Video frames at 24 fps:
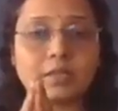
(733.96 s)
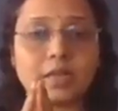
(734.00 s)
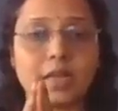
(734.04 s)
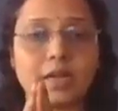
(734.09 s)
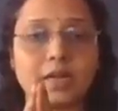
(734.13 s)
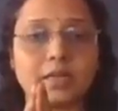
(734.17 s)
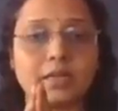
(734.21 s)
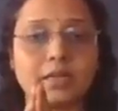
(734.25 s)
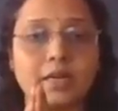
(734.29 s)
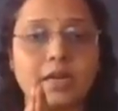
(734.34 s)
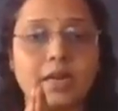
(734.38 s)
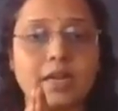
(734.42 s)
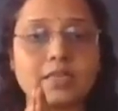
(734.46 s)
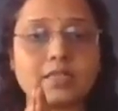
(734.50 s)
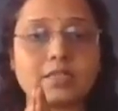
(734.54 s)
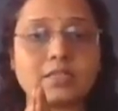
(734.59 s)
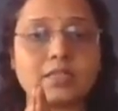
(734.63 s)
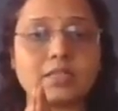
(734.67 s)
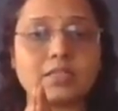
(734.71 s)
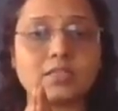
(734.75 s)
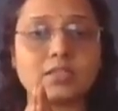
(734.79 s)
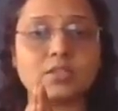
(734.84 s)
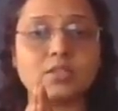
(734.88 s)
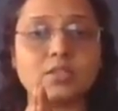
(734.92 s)

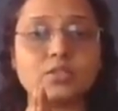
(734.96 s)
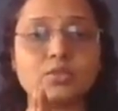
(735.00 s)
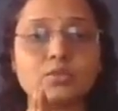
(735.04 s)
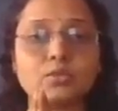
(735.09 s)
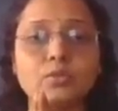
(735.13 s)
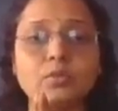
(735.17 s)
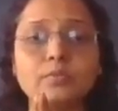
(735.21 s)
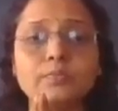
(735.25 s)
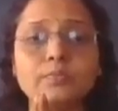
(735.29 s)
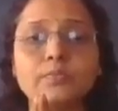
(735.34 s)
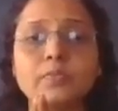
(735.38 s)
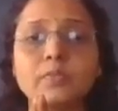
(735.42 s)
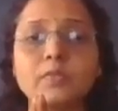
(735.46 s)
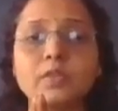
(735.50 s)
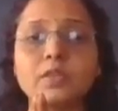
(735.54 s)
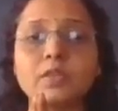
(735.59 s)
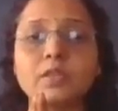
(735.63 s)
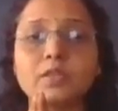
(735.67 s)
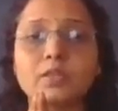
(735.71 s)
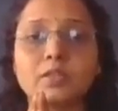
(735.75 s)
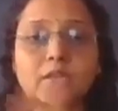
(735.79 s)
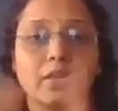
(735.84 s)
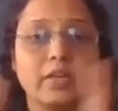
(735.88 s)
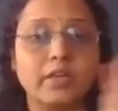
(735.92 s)
characteristic into
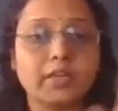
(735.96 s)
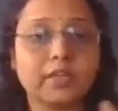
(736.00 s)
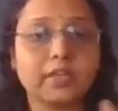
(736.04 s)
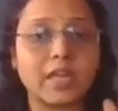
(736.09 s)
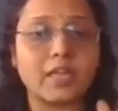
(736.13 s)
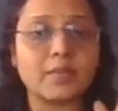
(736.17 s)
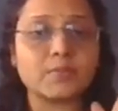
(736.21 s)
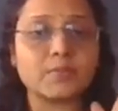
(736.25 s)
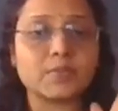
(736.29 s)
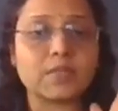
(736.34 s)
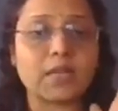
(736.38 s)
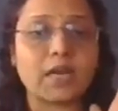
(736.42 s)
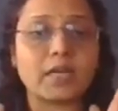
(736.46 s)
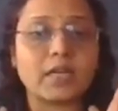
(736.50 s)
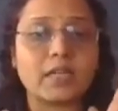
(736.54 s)
three types,